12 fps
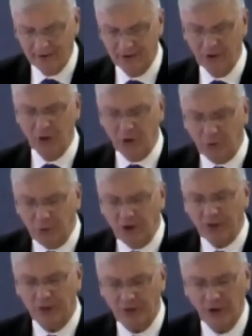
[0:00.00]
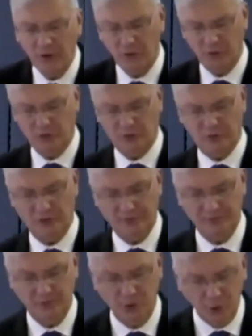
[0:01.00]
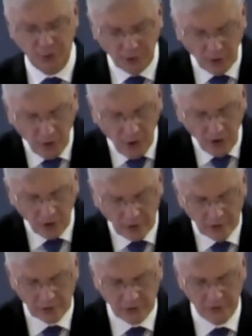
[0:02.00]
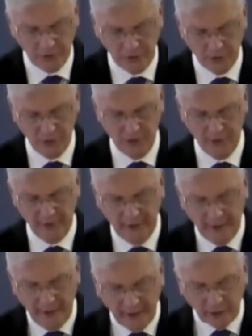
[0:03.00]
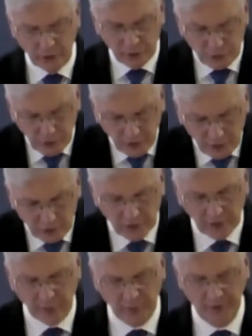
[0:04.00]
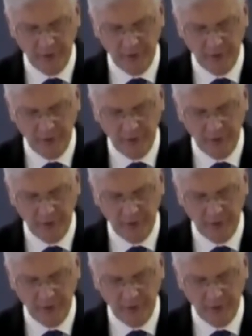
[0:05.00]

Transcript: with those who belong to the Lord and who trust Him by